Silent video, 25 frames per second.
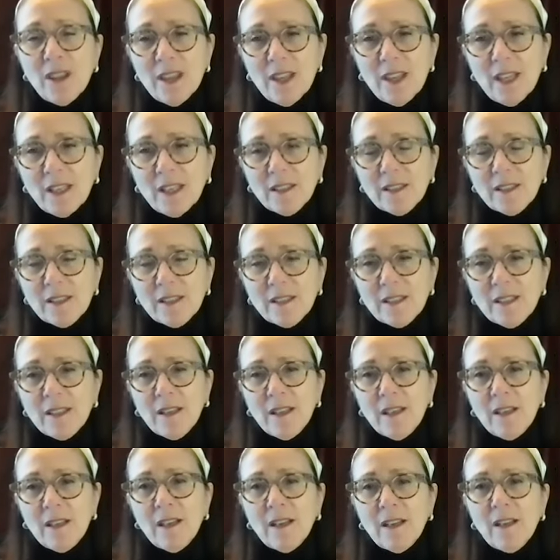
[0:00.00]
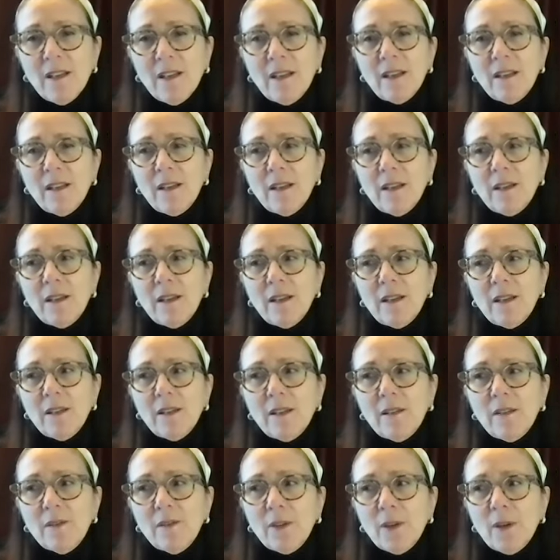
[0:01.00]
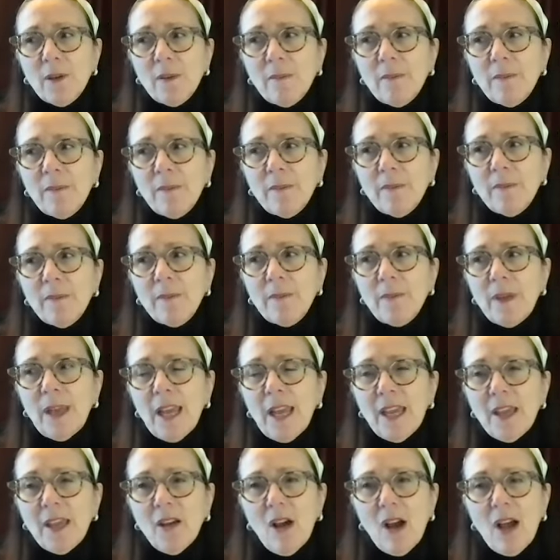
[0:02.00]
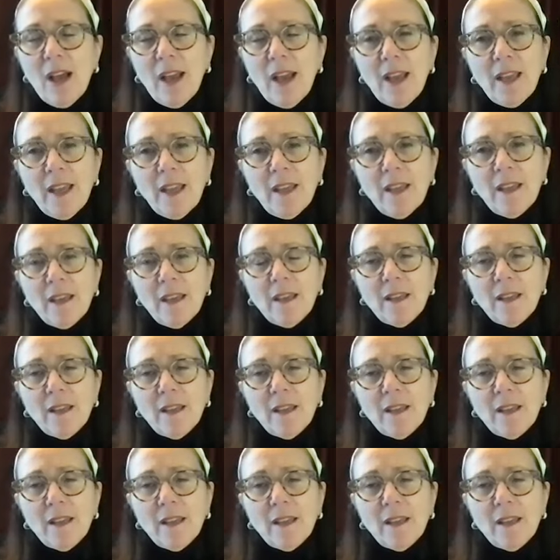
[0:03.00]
things from AI,